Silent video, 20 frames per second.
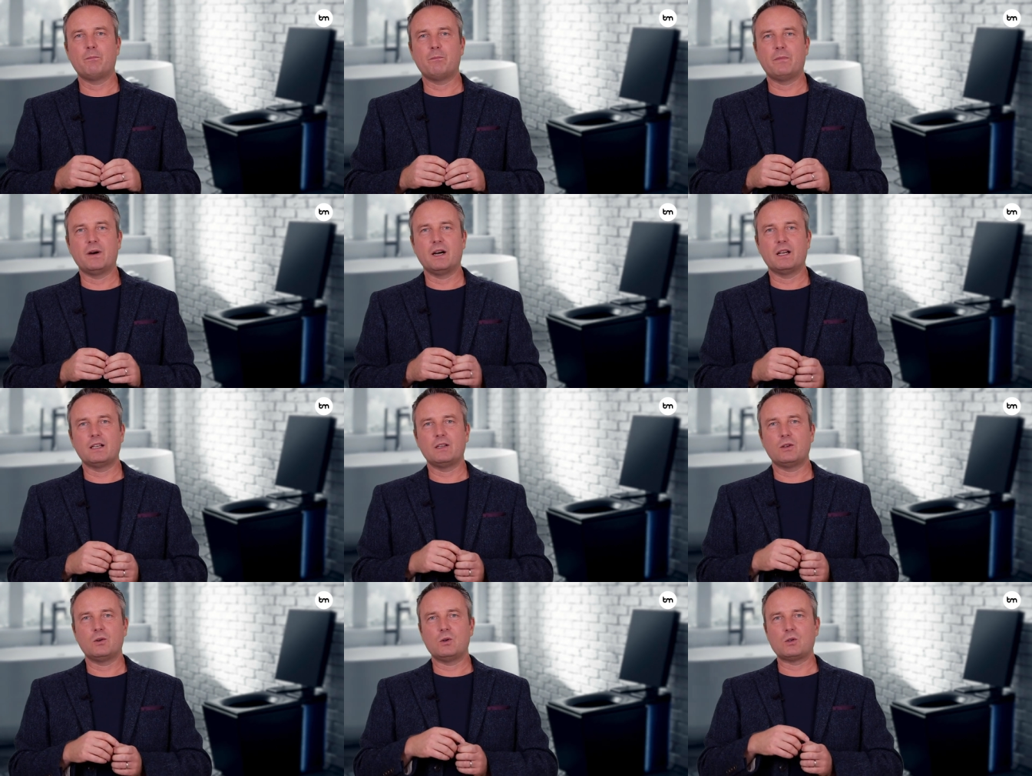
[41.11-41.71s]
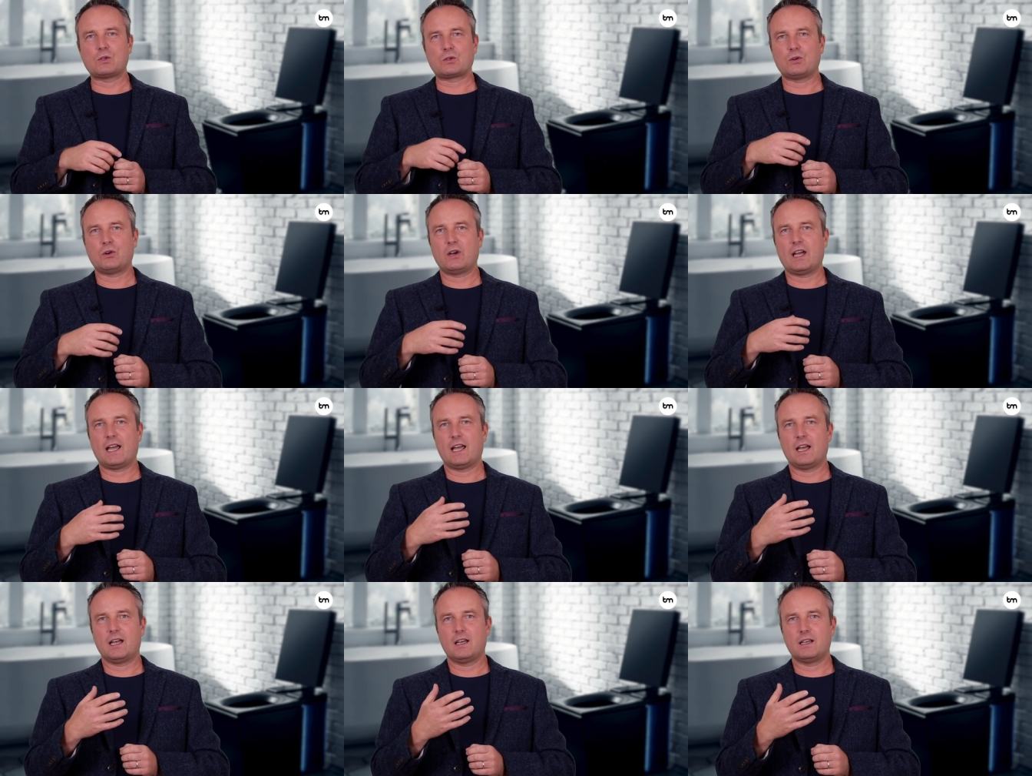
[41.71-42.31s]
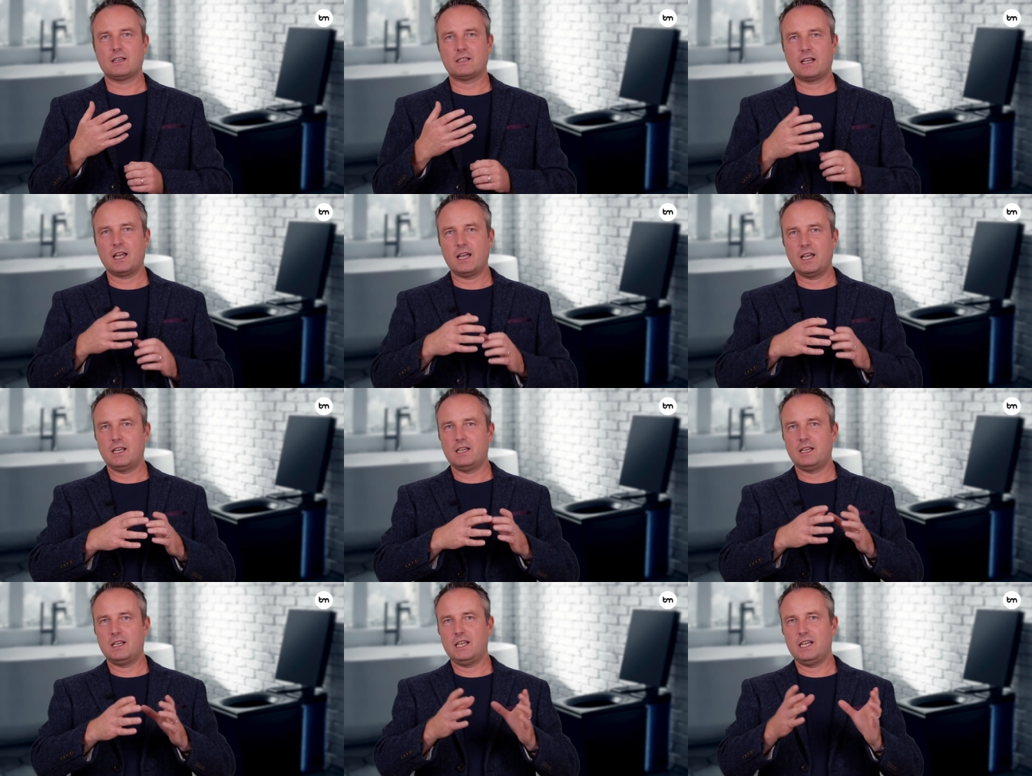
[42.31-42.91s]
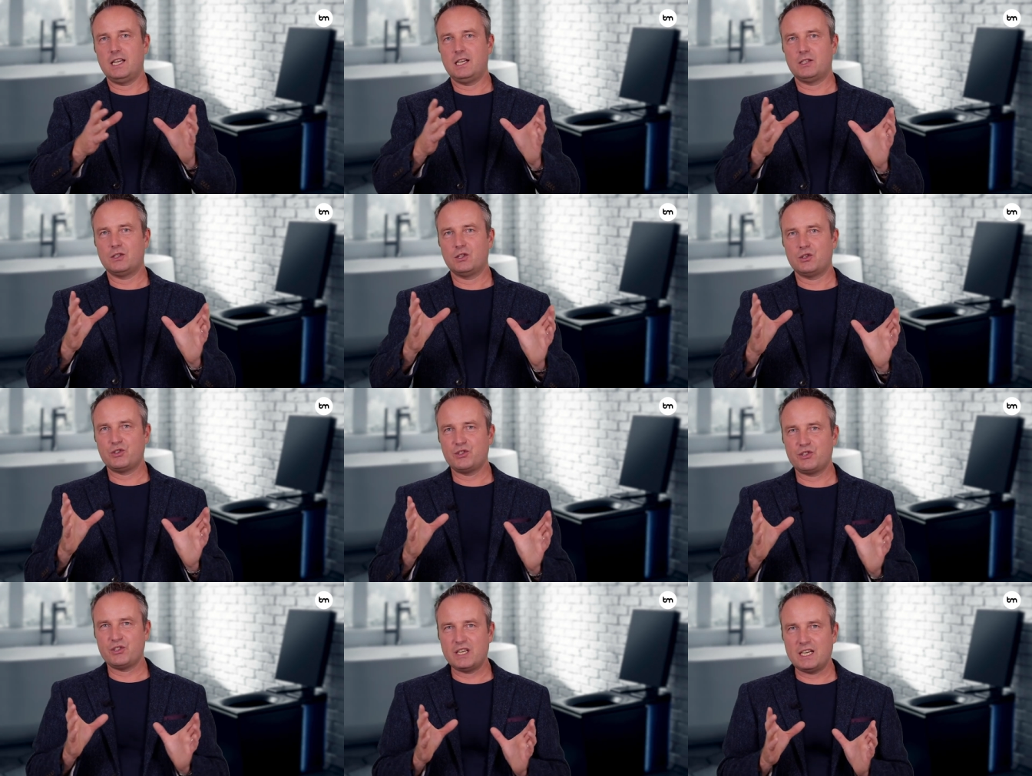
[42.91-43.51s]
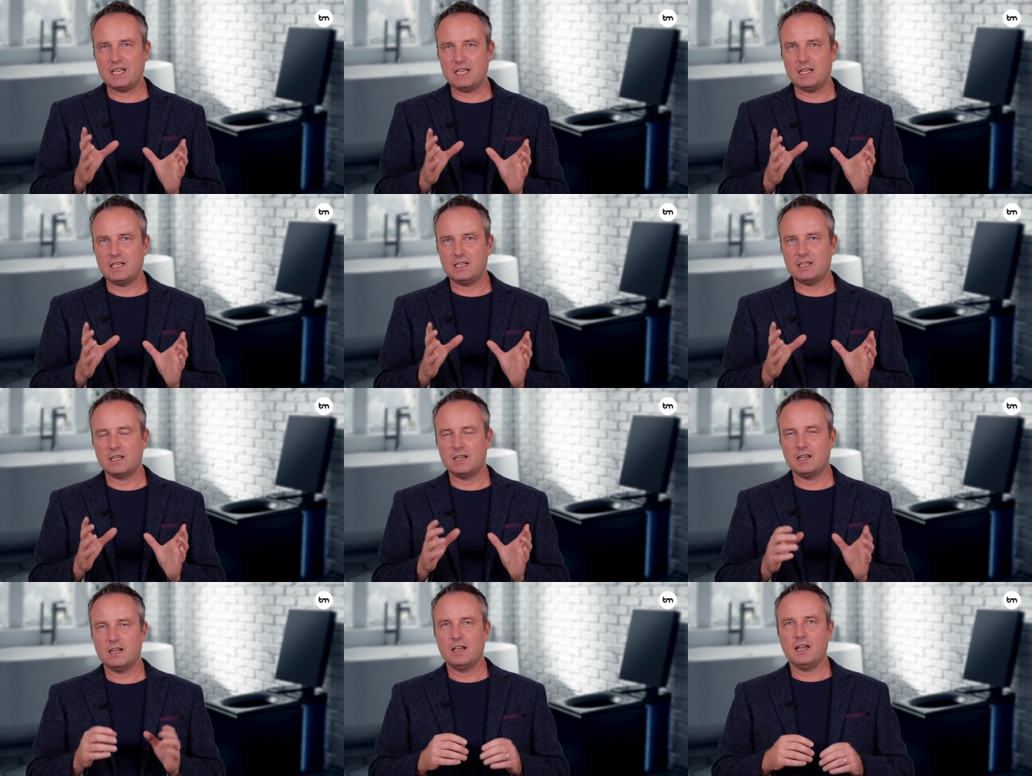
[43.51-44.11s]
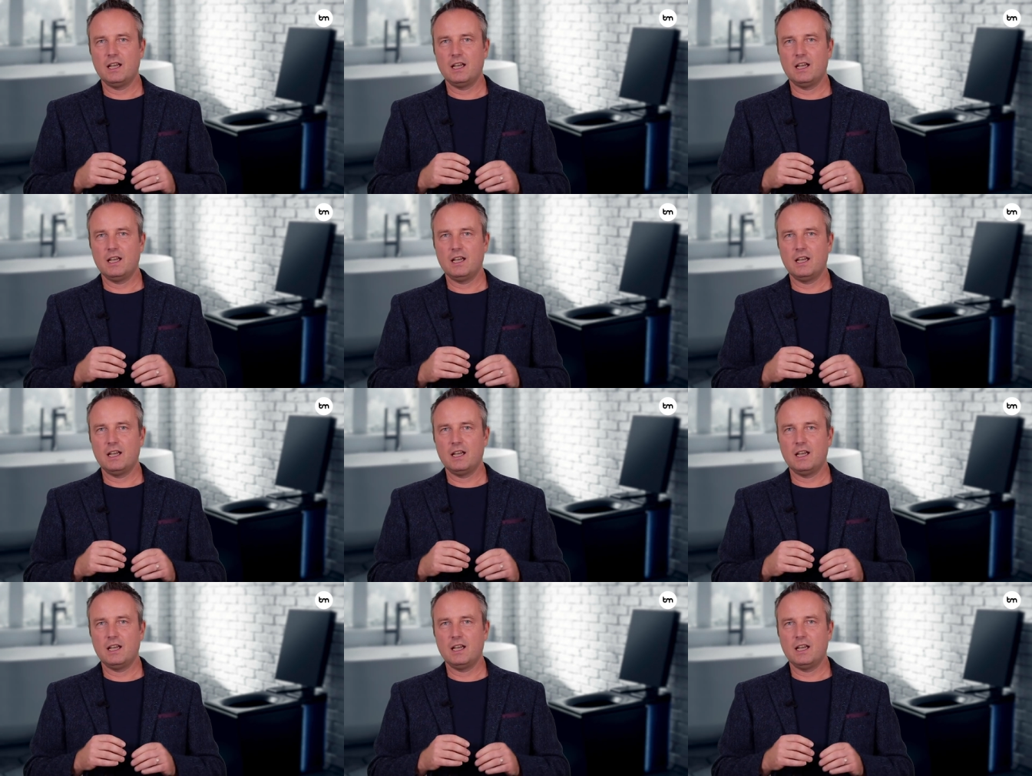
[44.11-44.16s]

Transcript: but it also has a heated seat,